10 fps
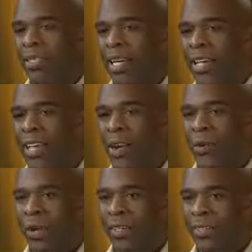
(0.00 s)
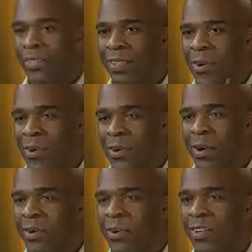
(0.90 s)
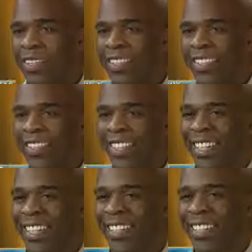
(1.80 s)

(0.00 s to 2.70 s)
stayed that way, on and off, until it